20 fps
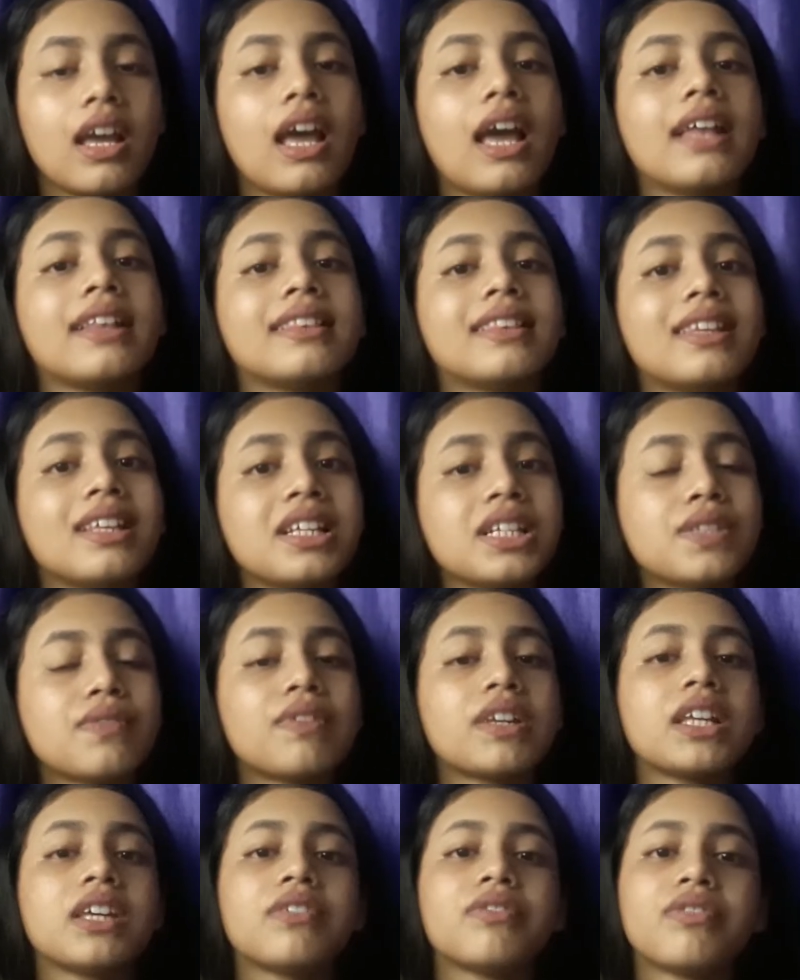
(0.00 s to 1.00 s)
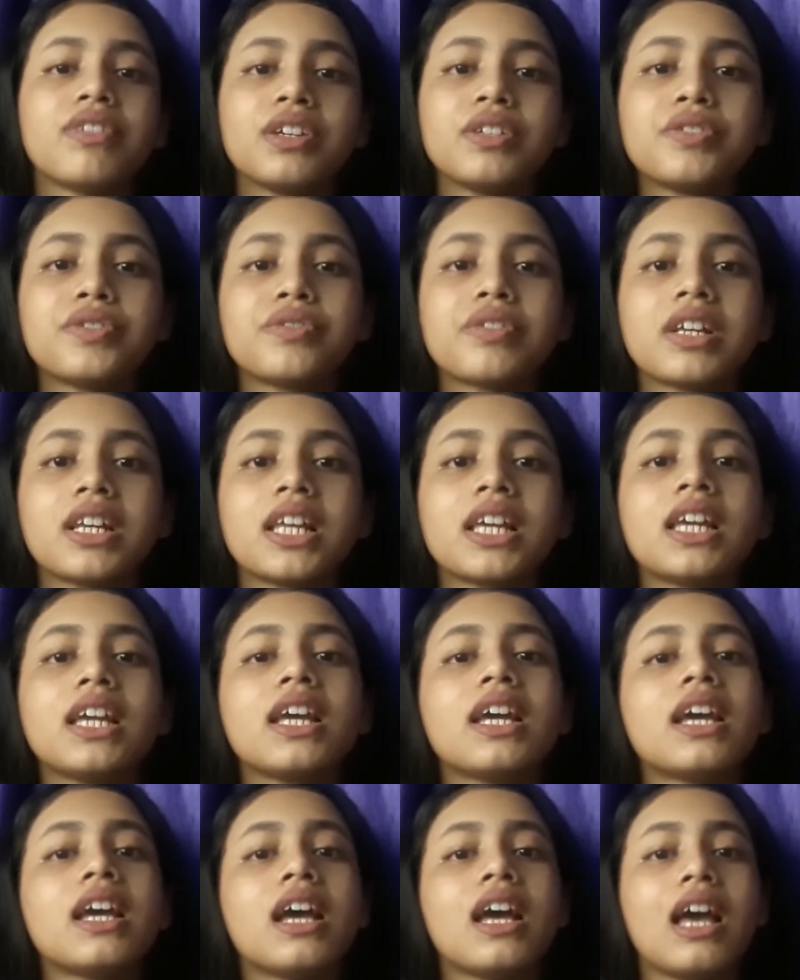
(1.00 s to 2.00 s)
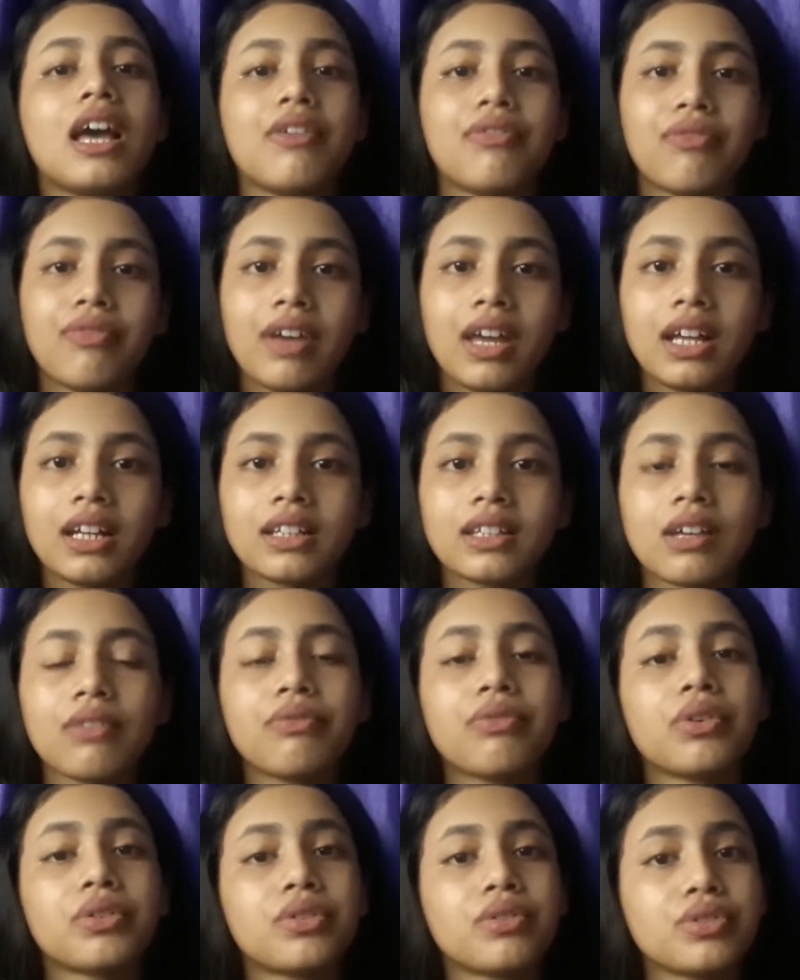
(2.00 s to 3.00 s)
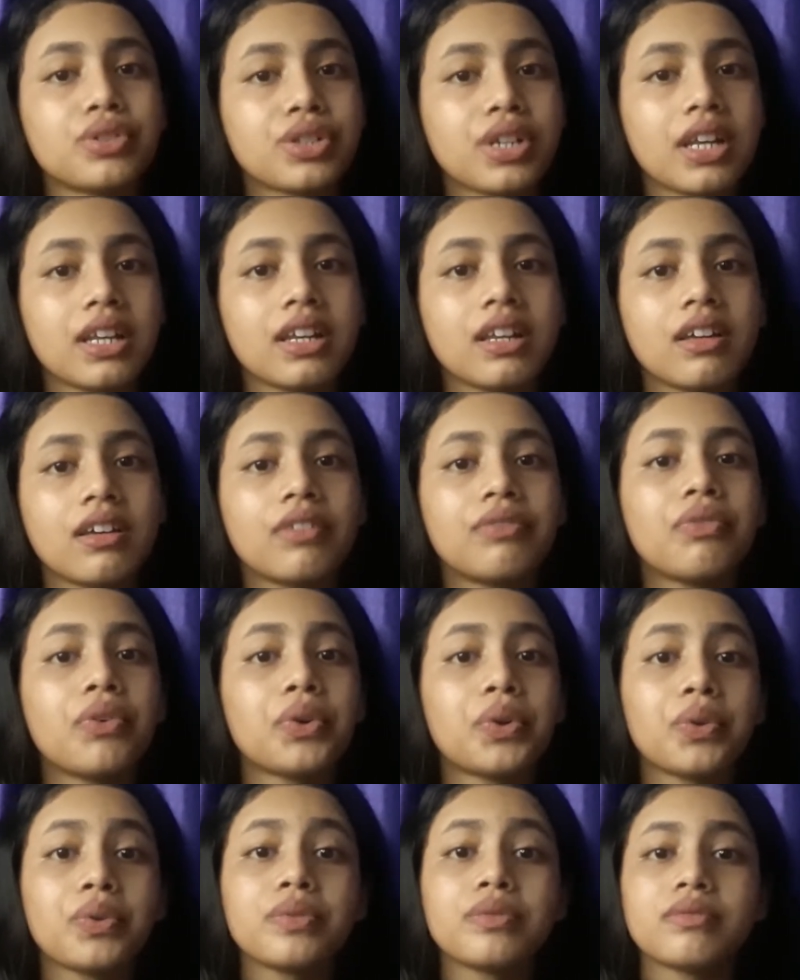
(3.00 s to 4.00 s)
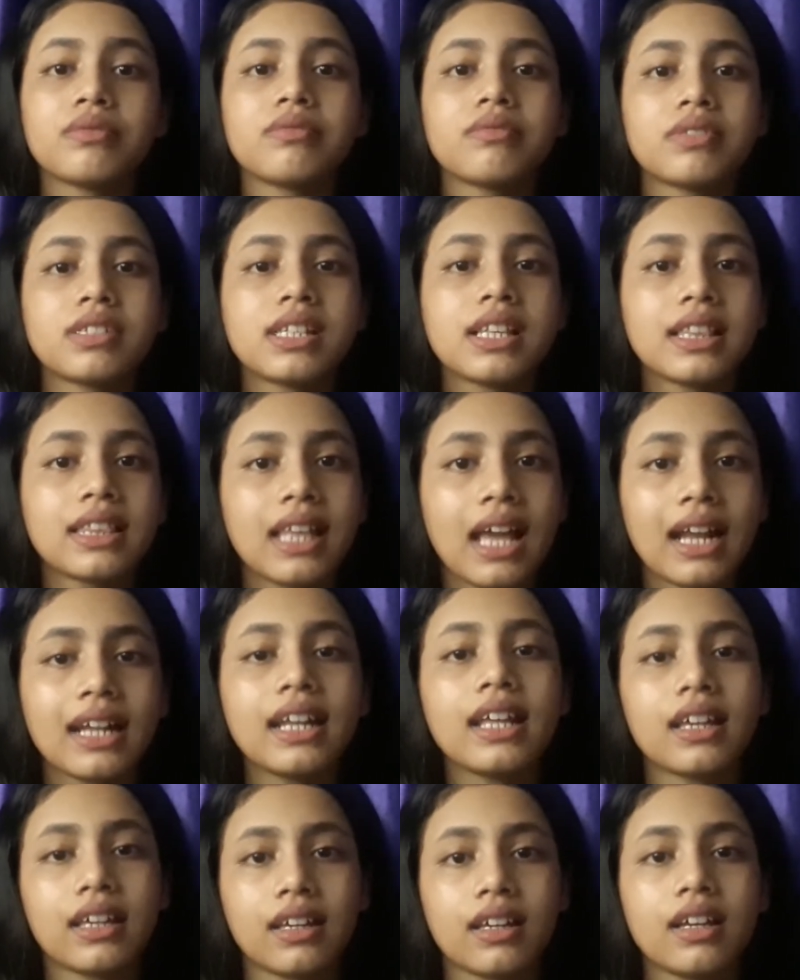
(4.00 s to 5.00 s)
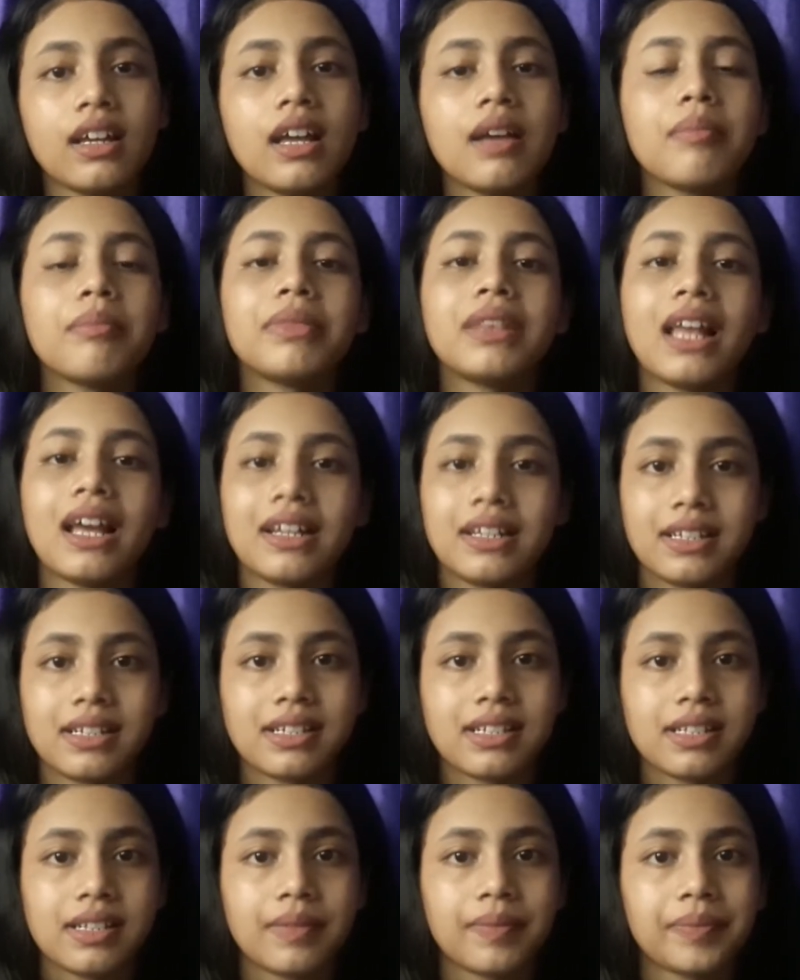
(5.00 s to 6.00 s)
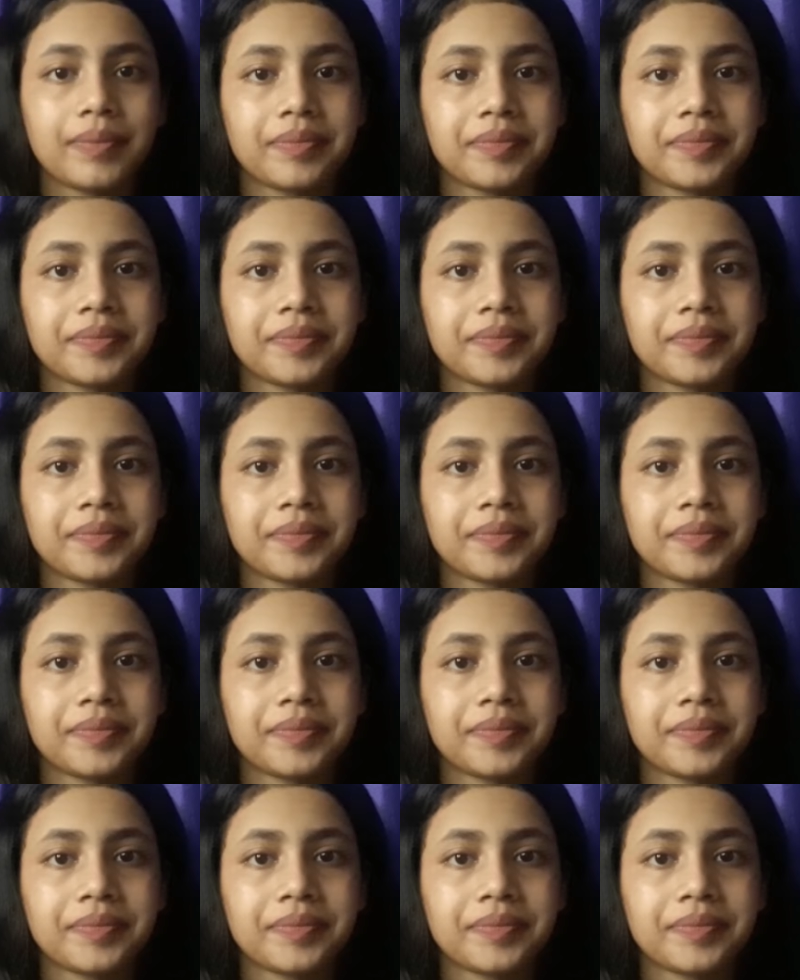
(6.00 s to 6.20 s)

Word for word: And this will eventually affect the photogen uh, photosynthetic plants.